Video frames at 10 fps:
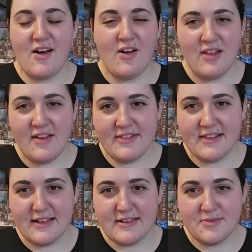I'll have it
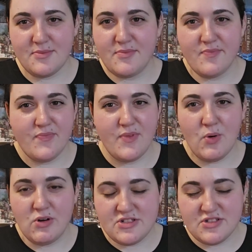linked,
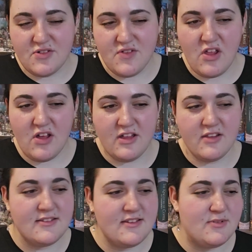or just go follow
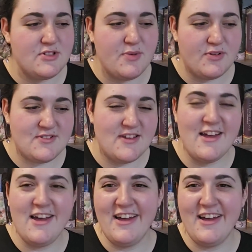Elle and see when she posts it.